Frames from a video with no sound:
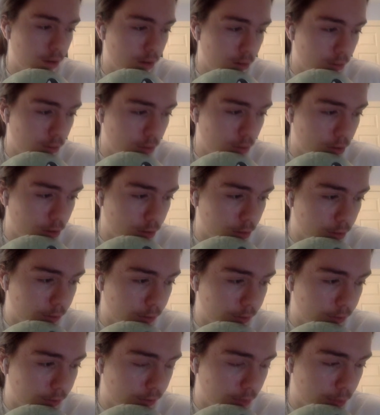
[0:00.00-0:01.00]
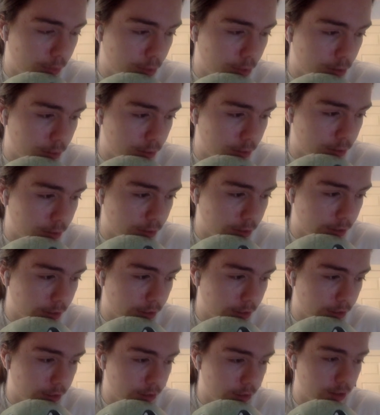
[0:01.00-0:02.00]
What are my favorite Pokemon
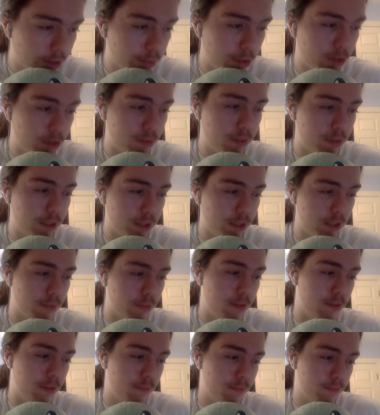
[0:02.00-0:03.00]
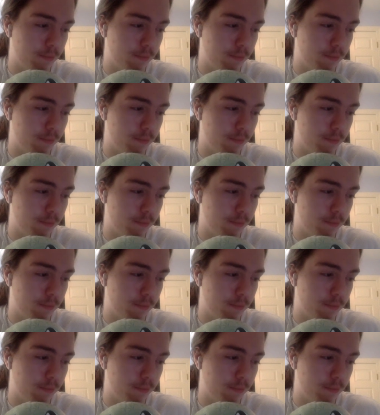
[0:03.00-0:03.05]
sidekicks in the Pokemon anime?